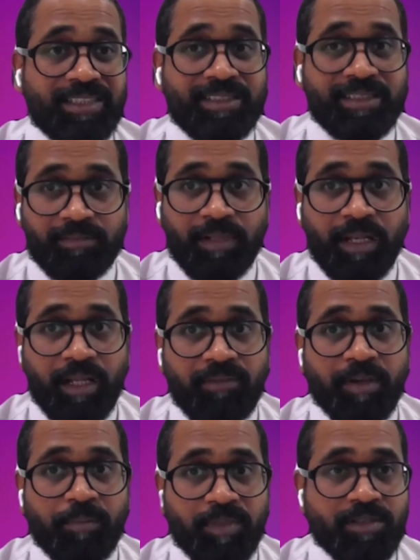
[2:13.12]
that
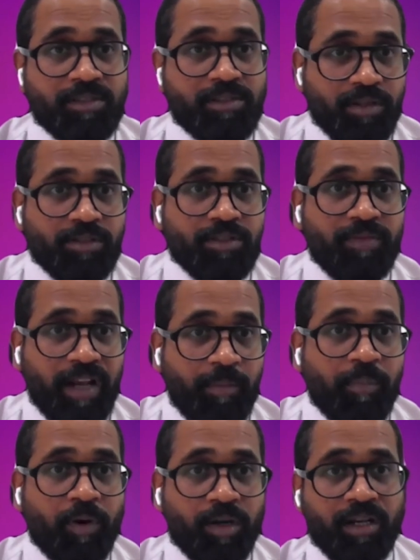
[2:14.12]
leaving business is also very
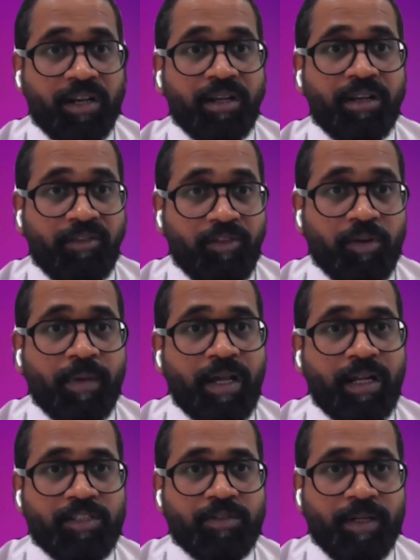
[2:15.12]
important in revenue
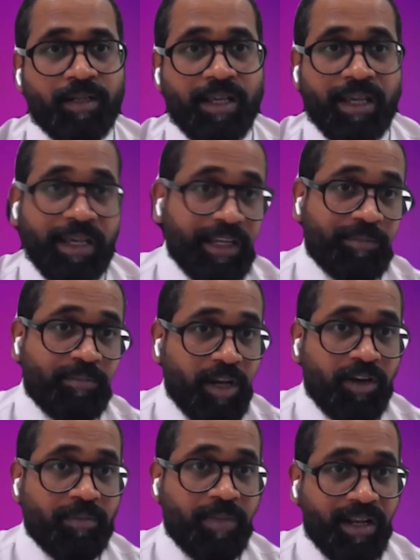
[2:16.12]
management. It
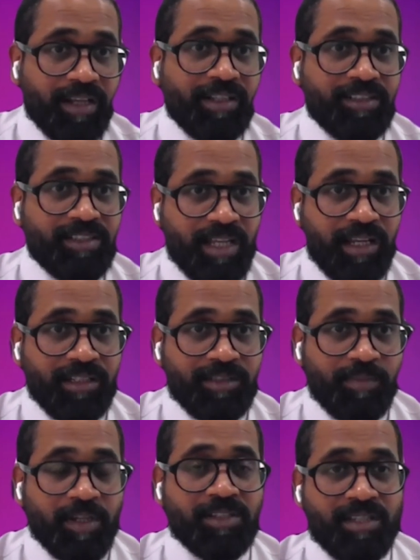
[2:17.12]
may not be right in
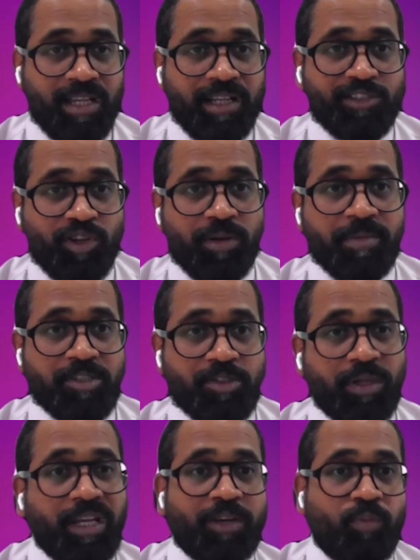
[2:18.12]
sales, because sales job is
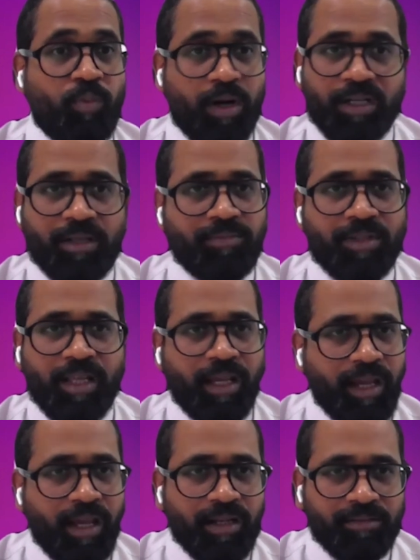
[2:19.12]
to get whatever
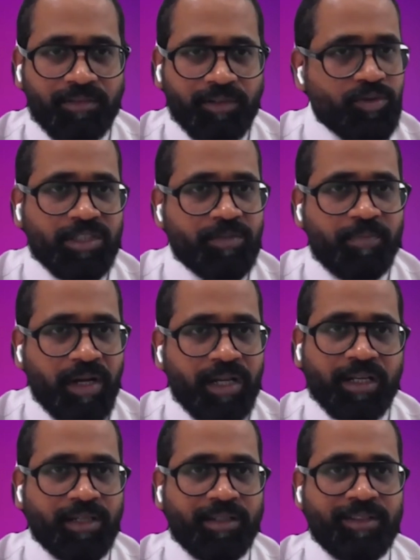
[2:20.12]
they can, you just
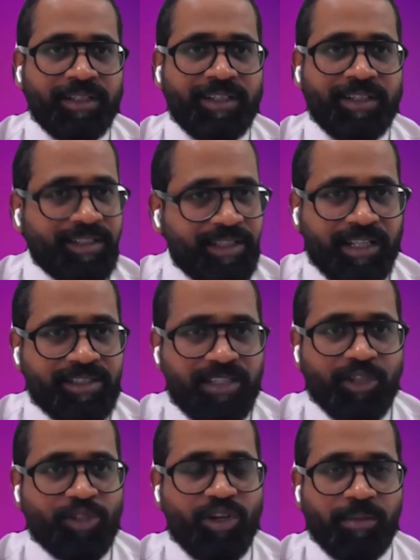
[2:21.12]
bring it. That's
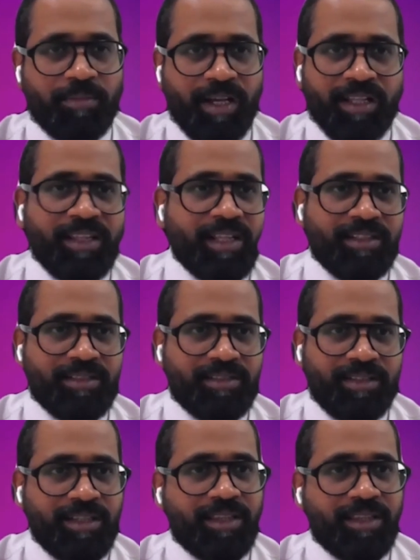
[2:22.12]
their job, and that's